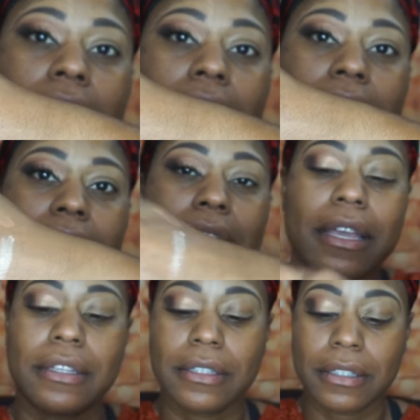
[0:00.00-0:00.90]
Look at
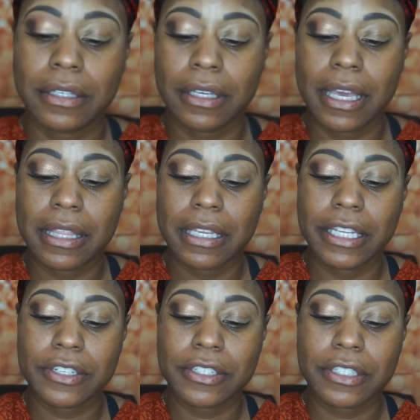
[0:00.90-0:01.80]
that. And then
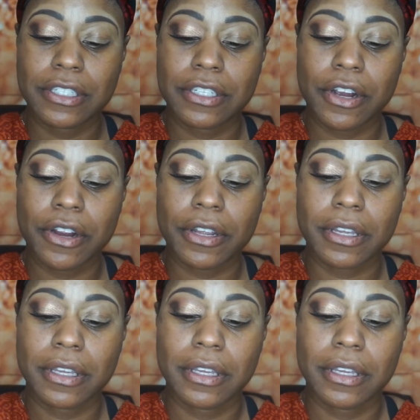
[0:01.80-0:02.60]
here's the dark